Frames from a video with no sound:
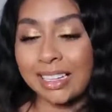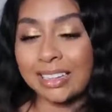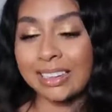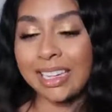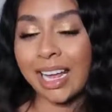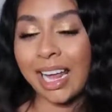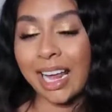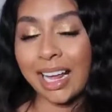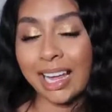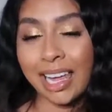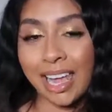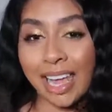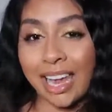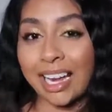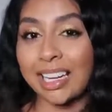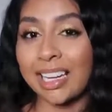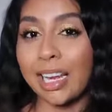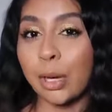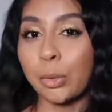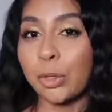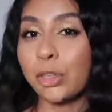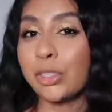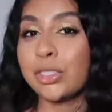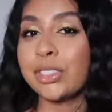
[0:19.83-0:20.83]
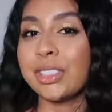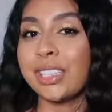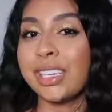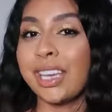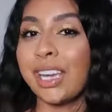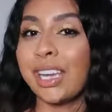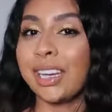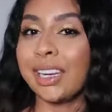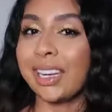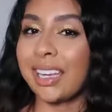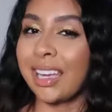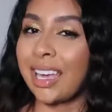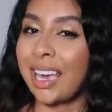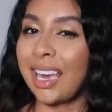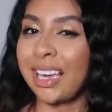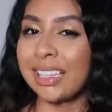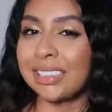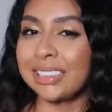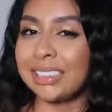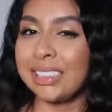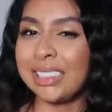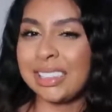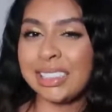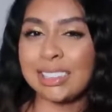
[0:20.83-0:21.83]
That cake that we used to get in the
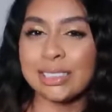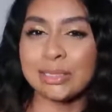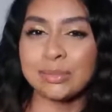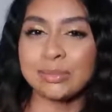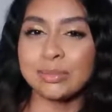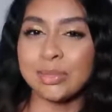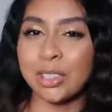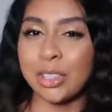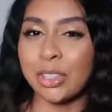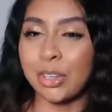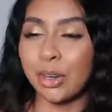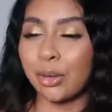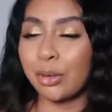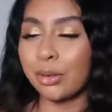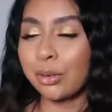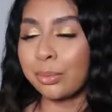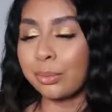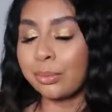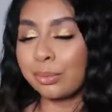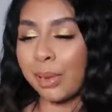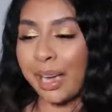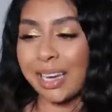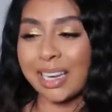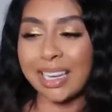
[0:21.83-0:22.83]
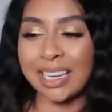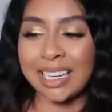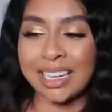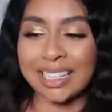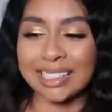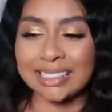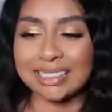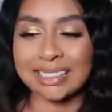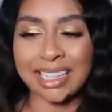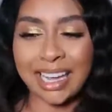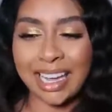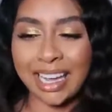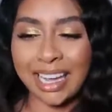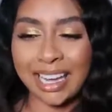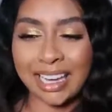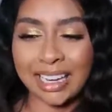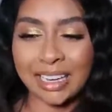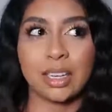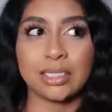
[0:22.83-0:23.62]
canteen, you know, back in the day.